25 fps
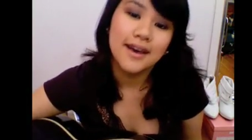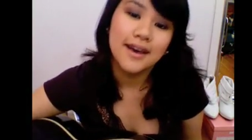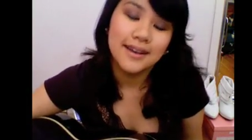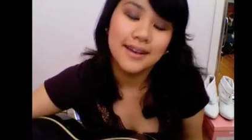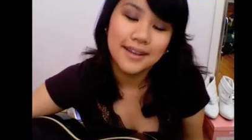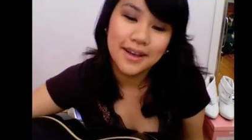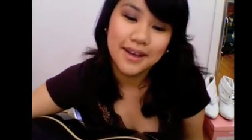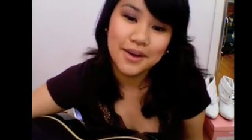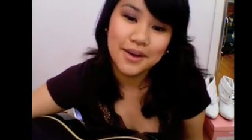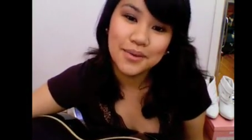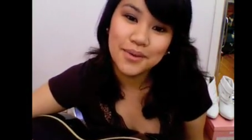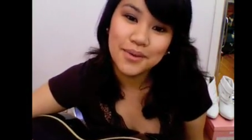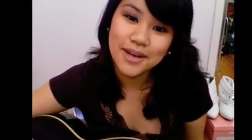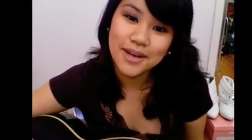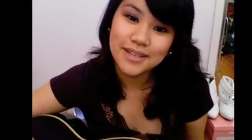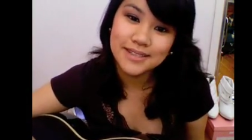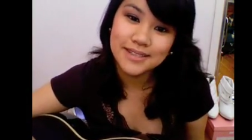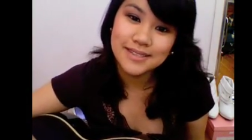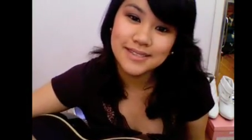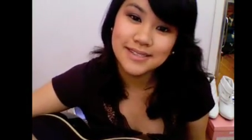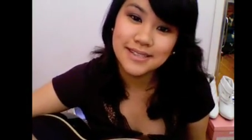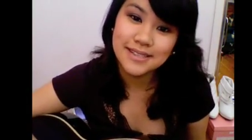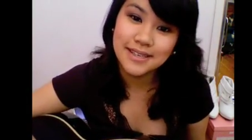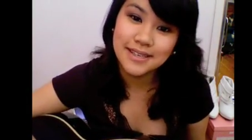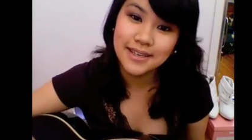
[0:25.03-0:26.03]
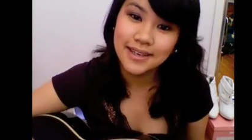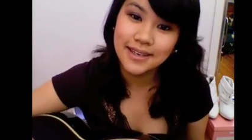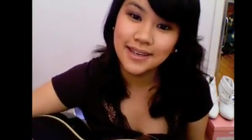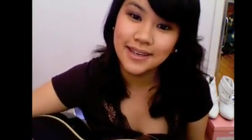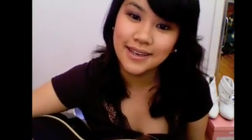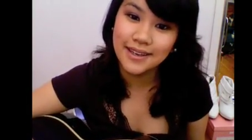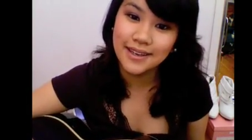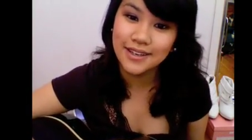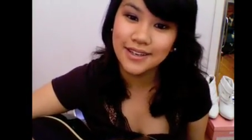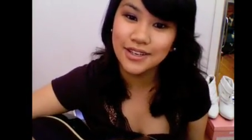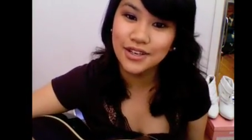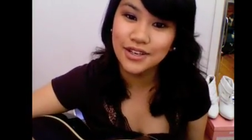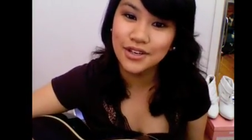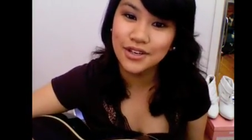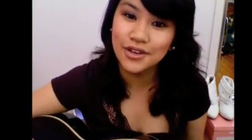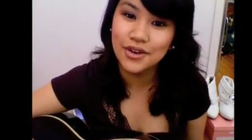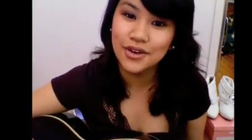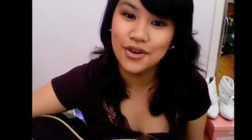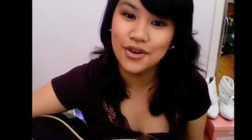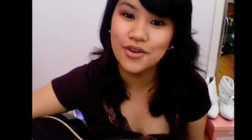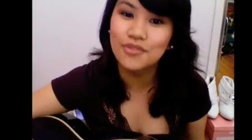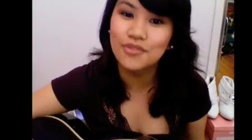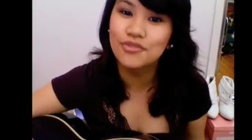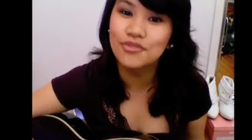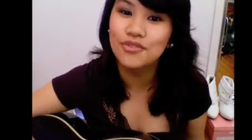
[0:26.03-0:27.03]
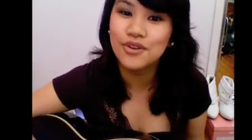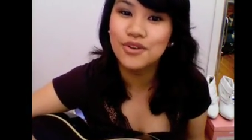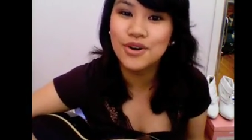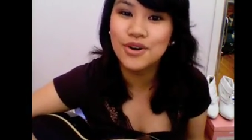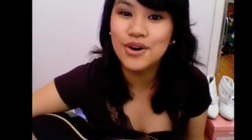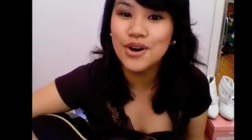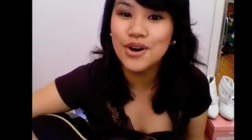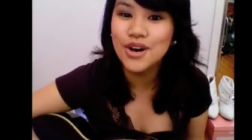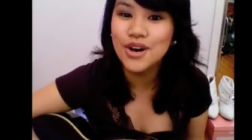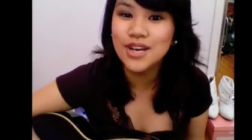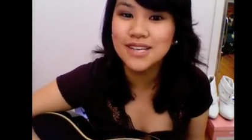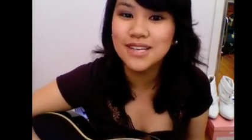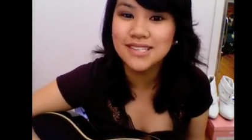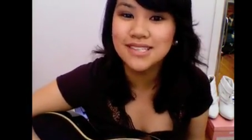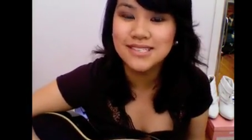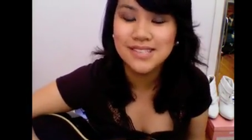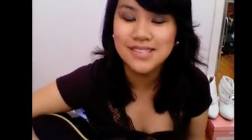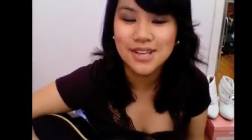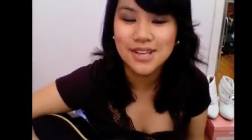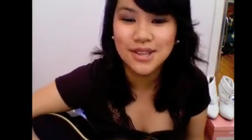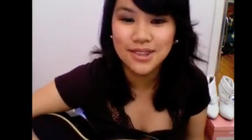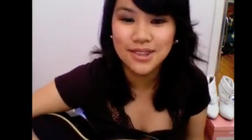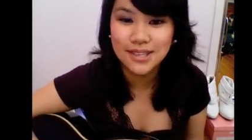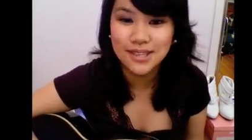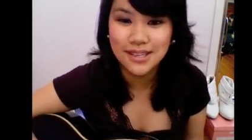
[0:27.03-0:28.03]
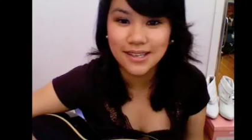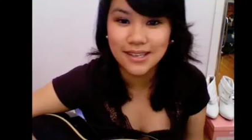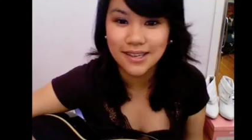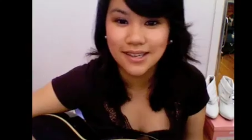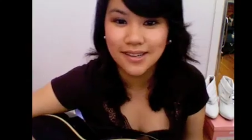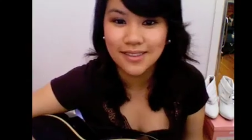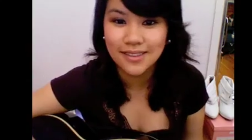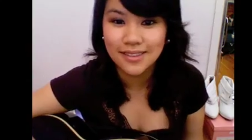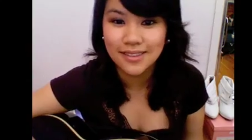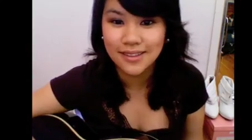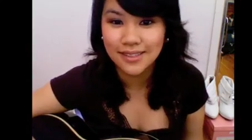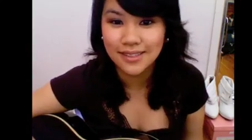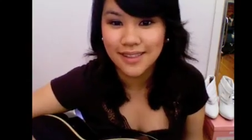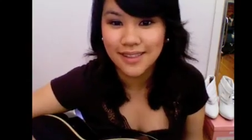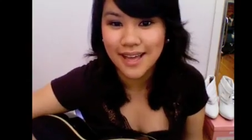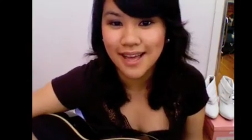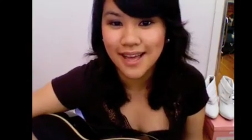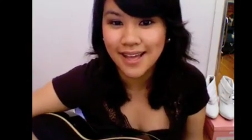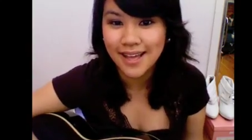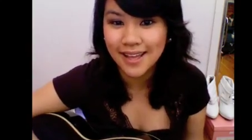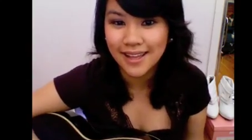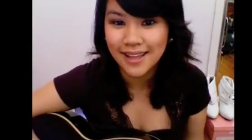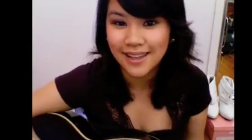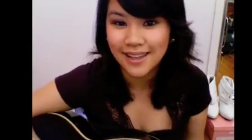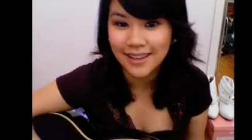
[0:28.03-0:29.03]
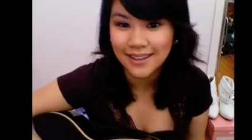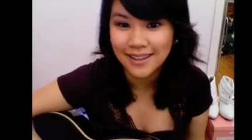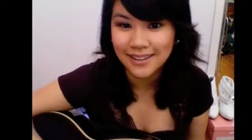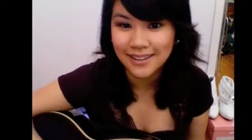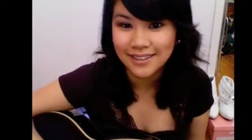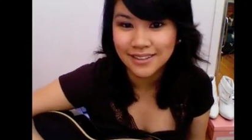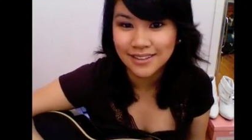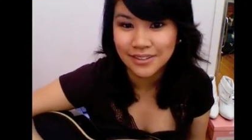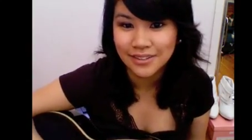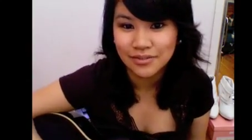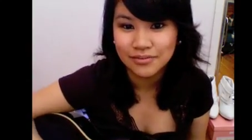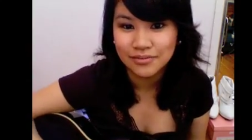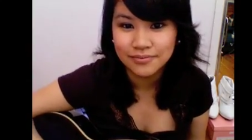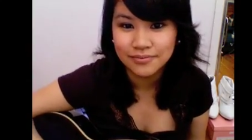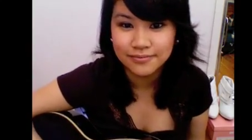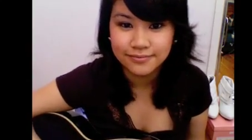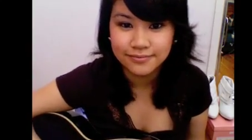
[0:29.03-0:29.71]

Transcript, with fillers: Can't wait to hear your voice on the other line.